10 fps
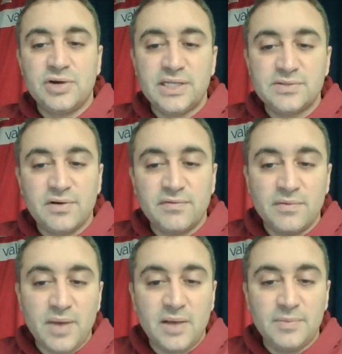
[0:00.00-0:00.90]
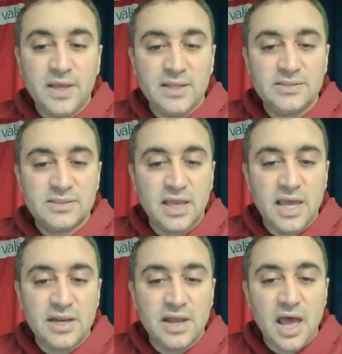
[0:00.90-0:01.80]
transfer from Amiens,
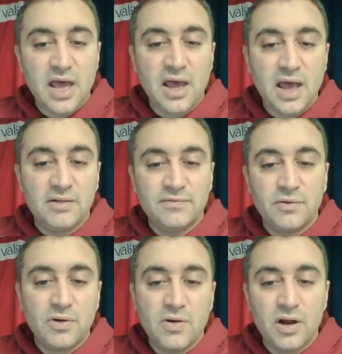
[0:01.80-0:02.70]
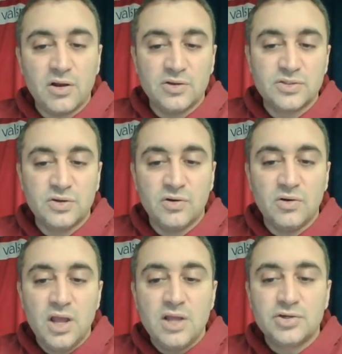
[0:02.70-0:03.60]
and Alvaro
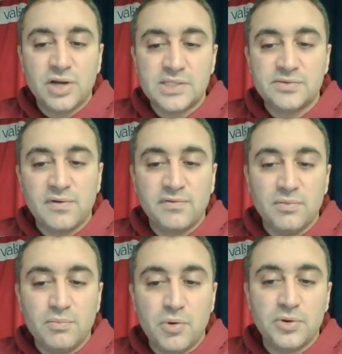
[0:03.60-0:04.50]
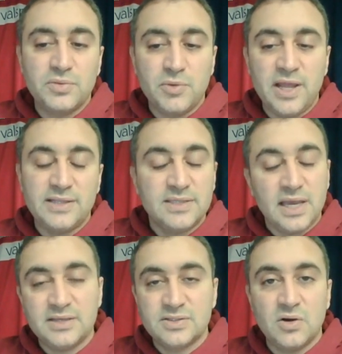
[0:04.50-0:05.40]
Augusto transfer from
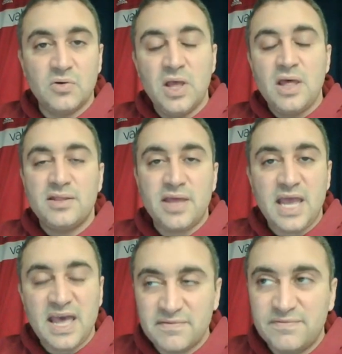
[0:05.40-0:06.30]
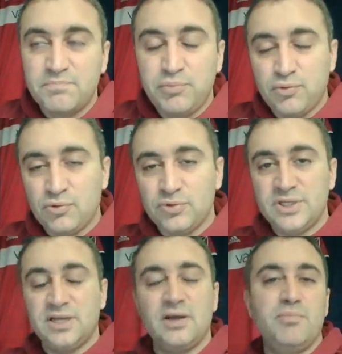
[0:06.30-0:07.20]
Portimonense. So they have pulled
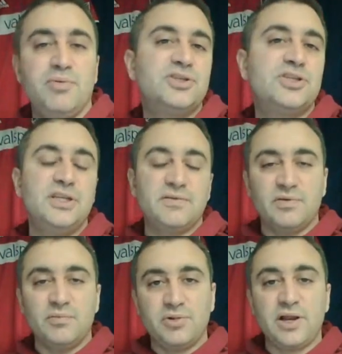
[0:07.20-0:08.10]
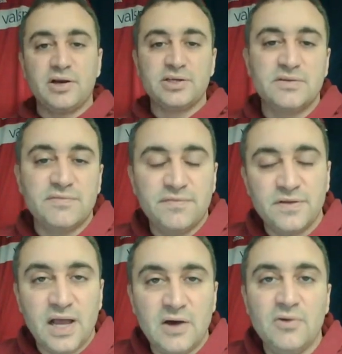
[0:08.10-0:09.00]
in a bunch of different players to
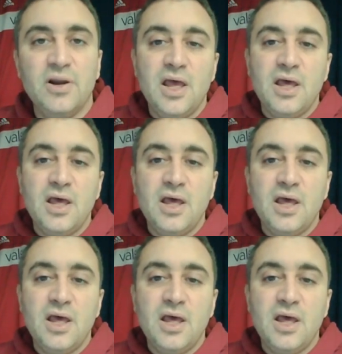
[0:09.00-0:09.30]
fill out